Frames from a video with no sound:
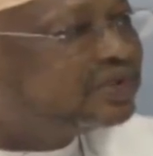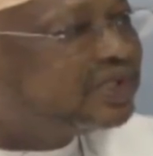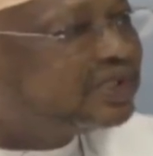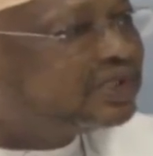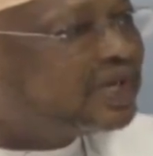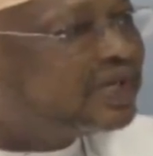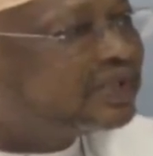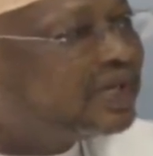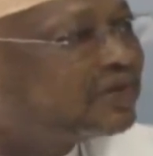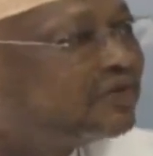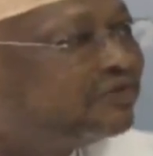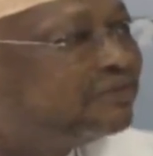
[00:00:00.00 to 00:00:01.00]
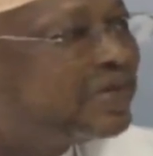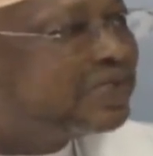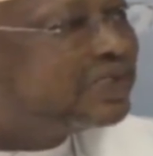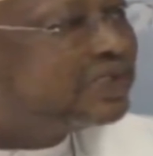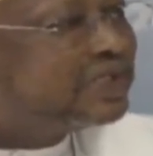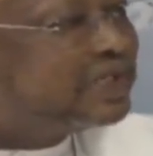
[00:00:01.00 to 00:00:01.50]
days, like that of
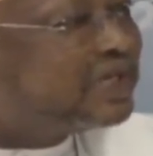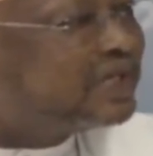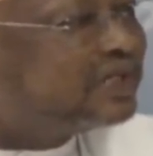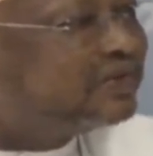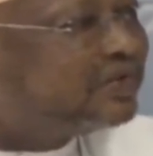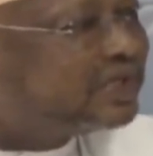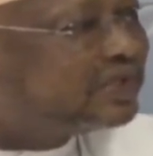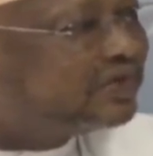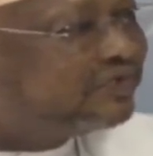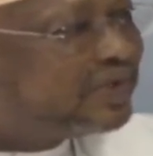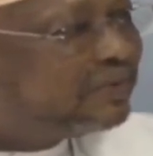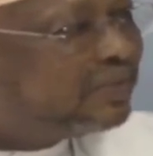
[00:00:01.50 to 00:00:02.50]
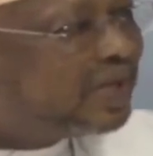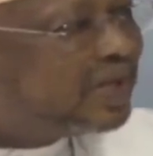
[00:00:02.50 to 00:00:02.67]
Maitasini and the rest of them.